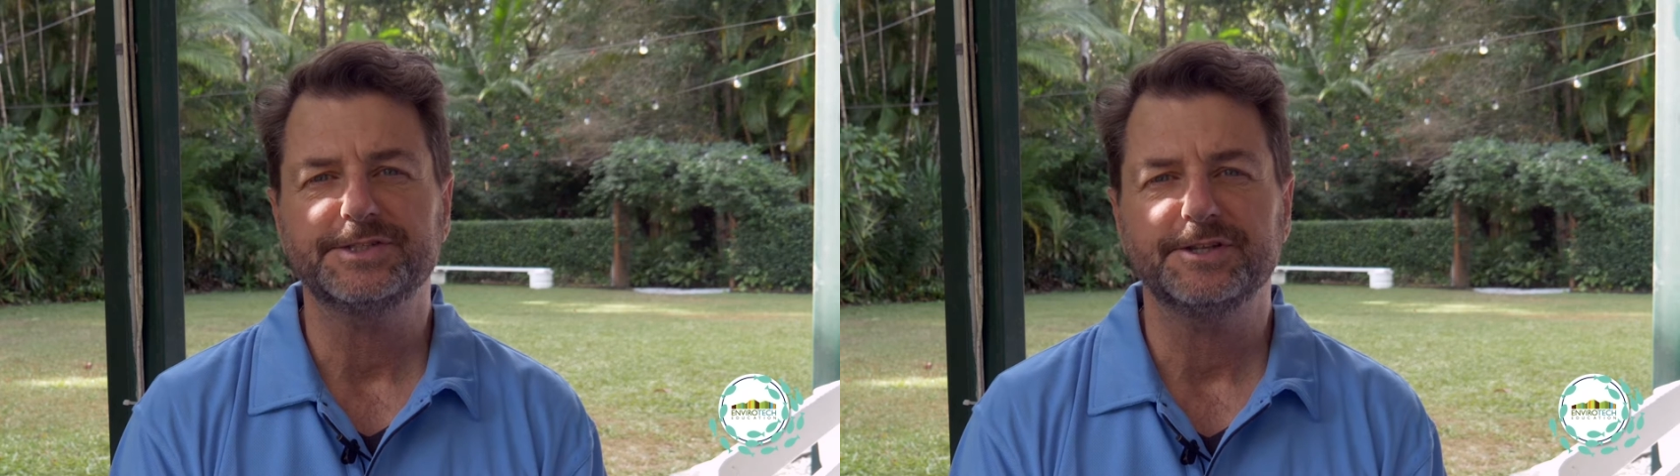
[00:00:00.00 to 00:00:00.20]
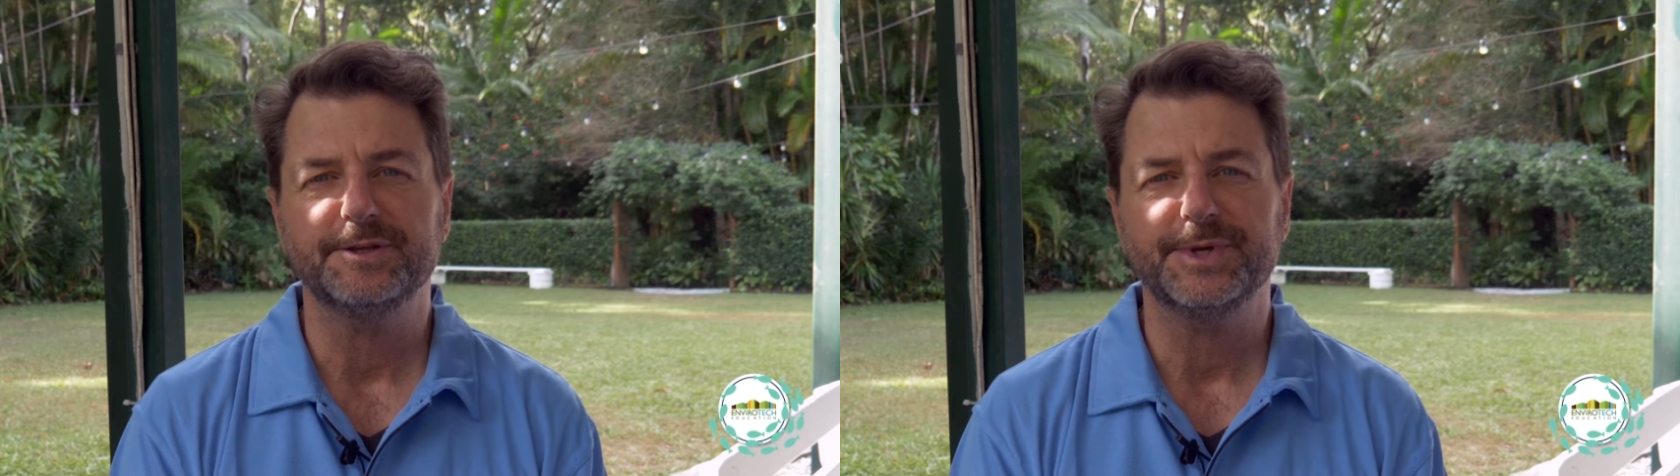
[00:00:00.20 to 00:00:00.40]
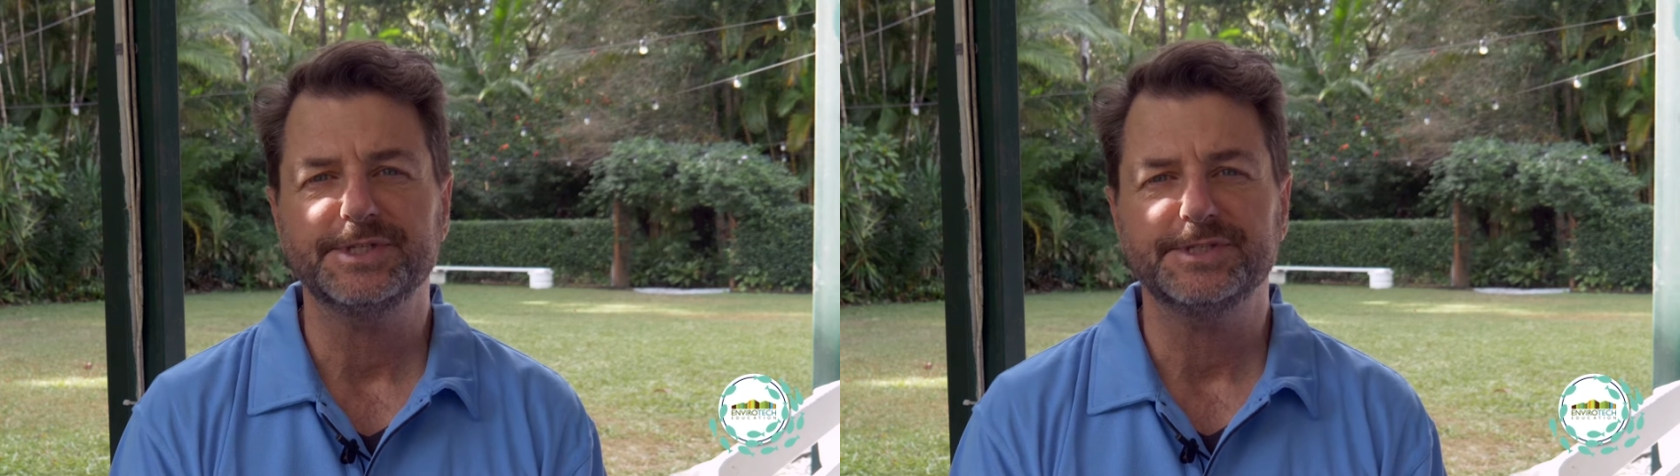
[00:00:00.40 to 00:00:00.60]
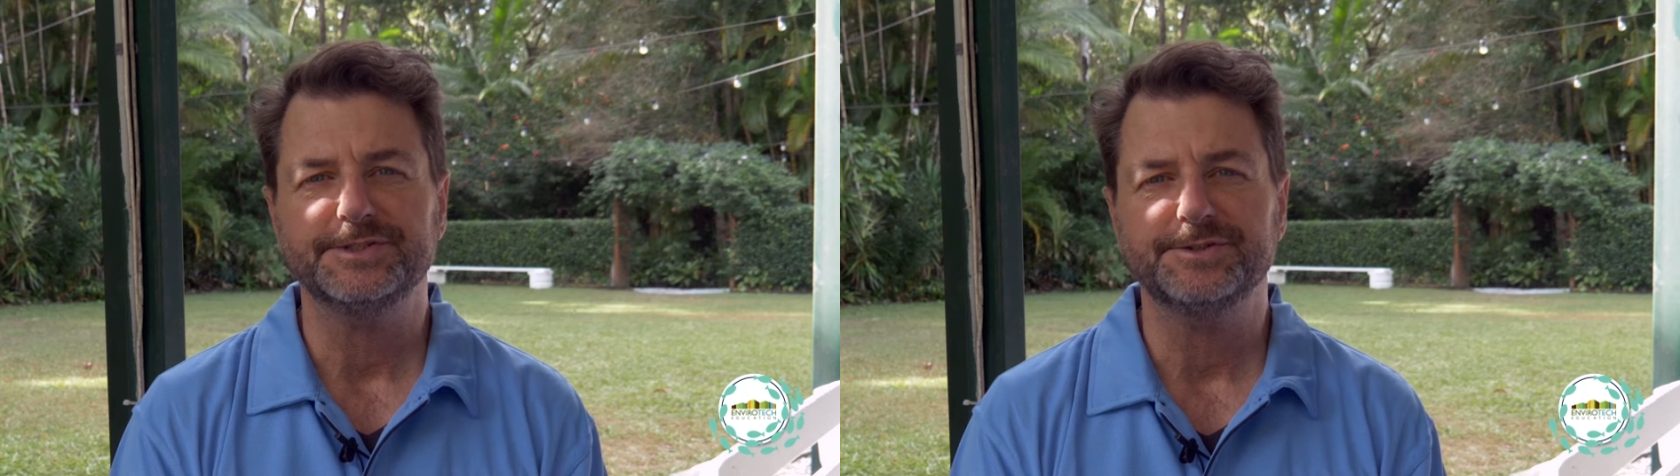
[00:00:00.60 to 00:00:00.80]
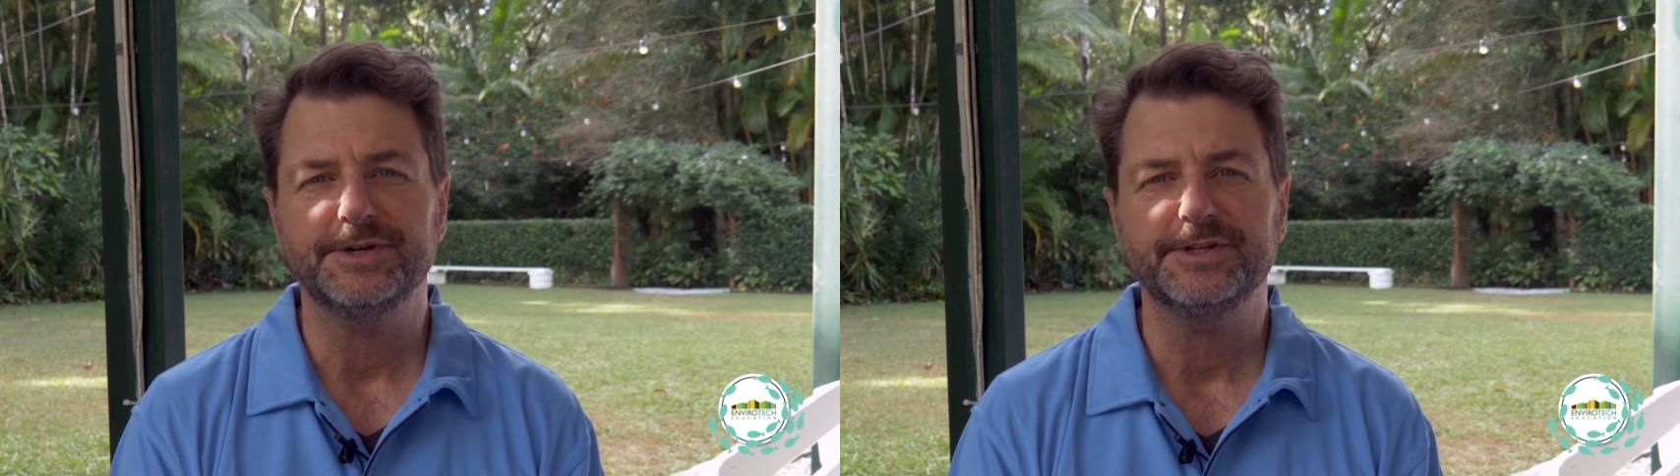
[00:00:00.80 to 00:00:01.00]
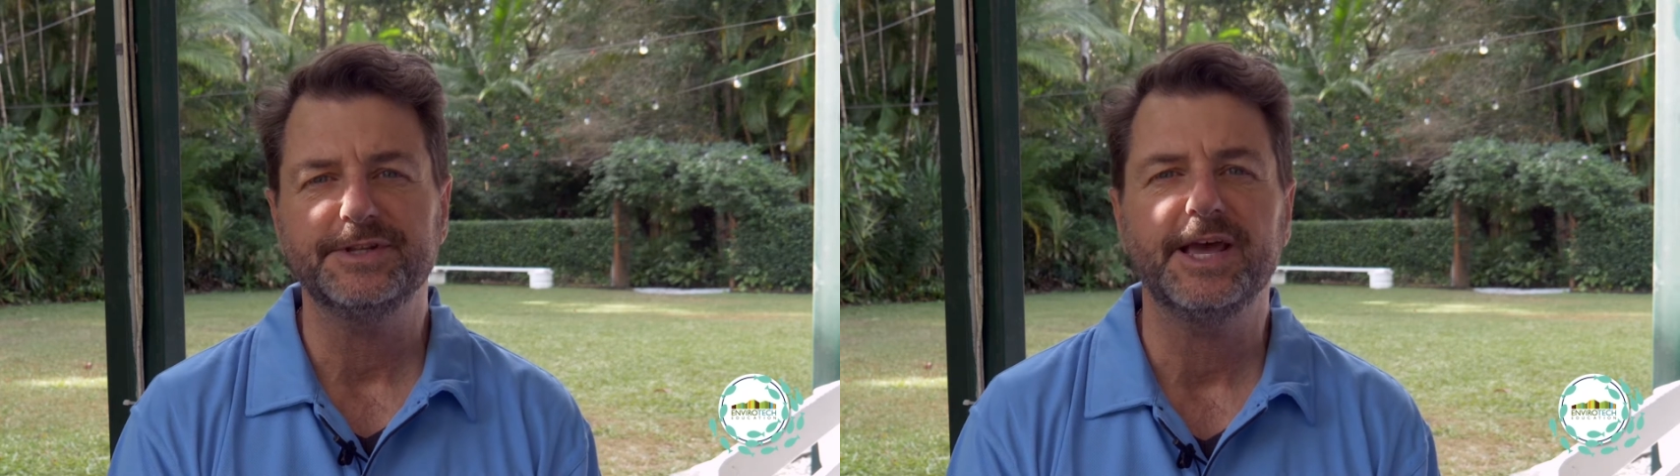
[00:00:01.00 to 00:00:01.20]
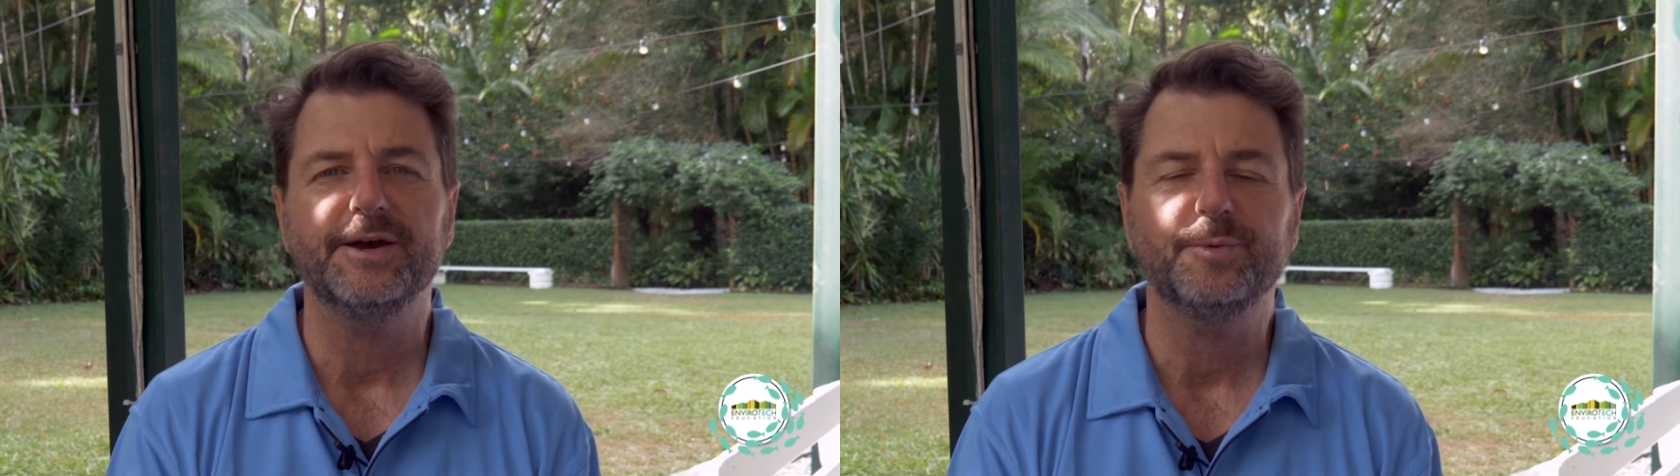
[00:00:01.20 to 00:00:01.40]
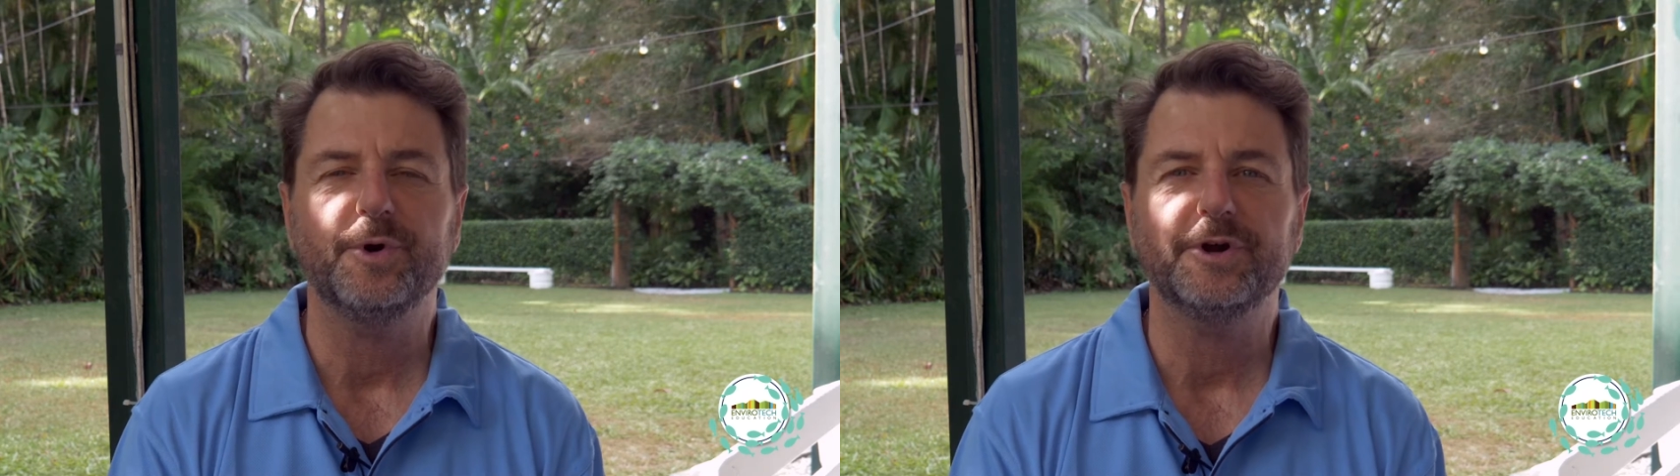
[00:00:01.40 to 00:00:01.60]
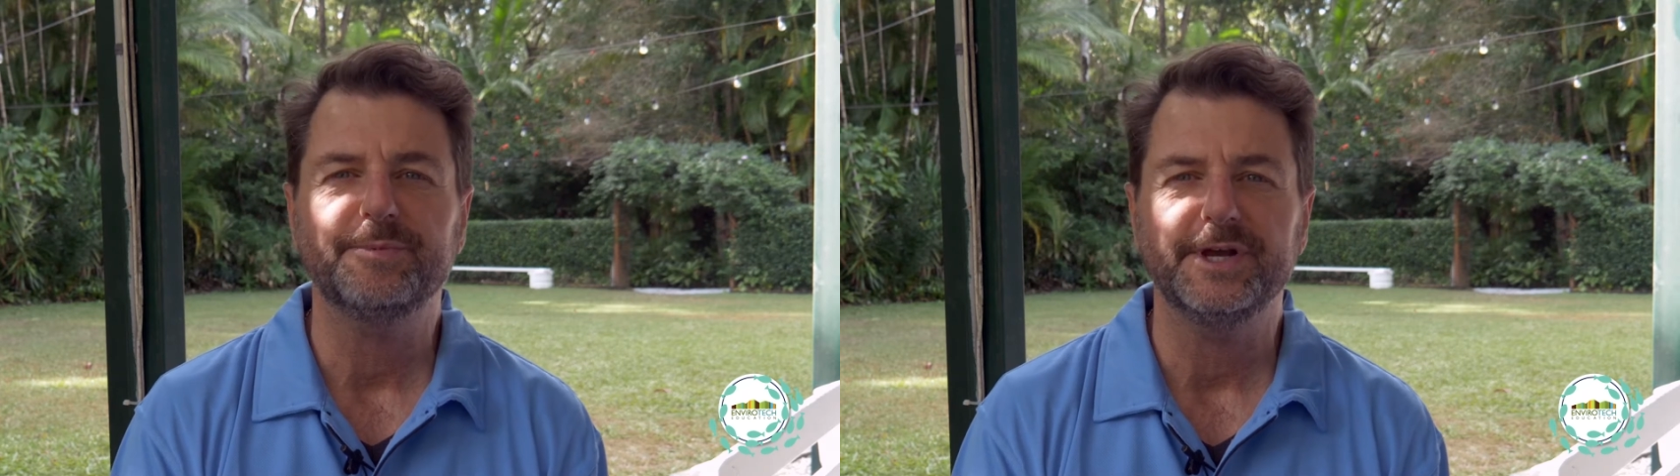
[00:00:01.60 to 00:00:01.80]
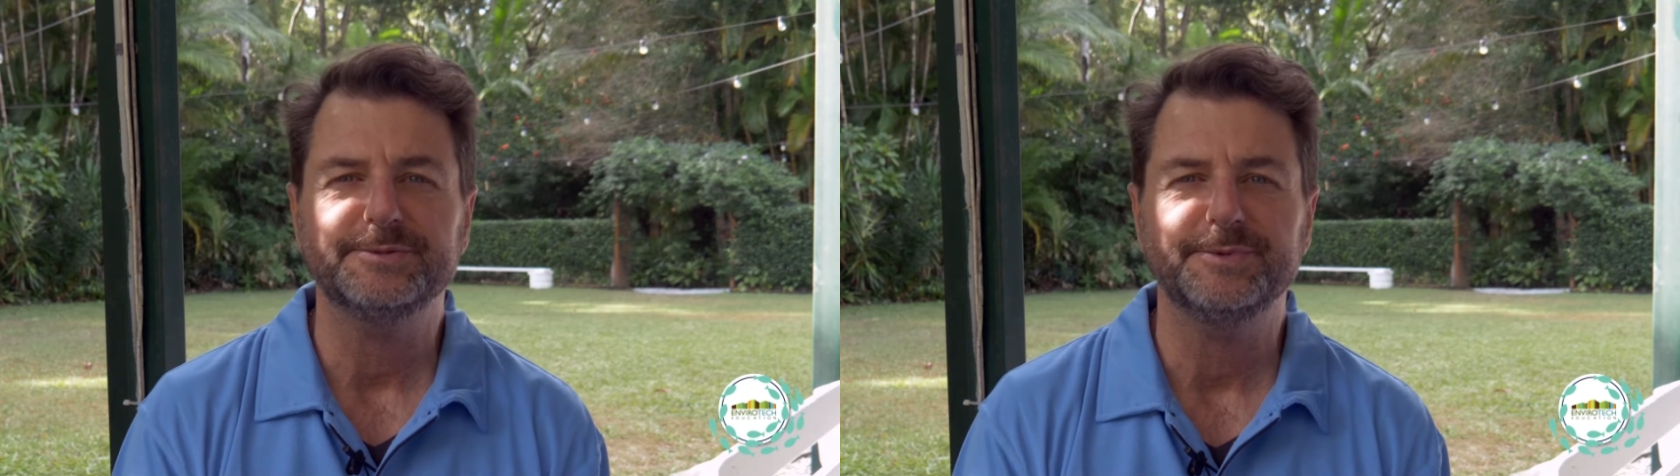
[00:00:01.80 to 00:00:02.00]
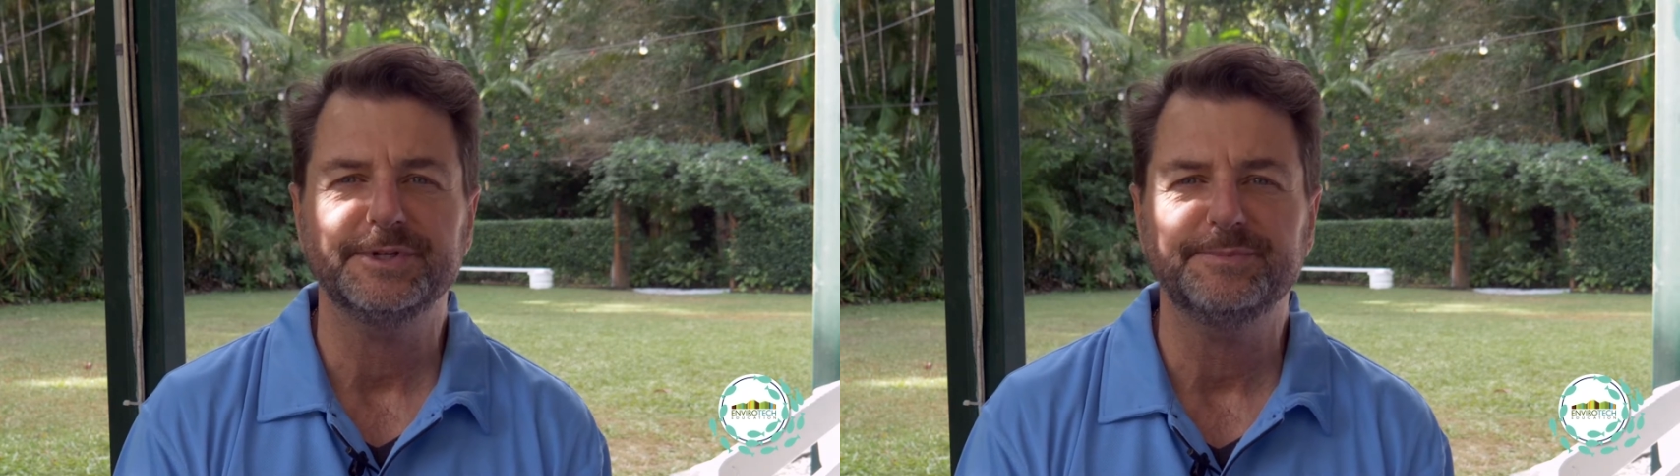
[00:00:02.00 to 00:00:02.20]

to the business during their work placement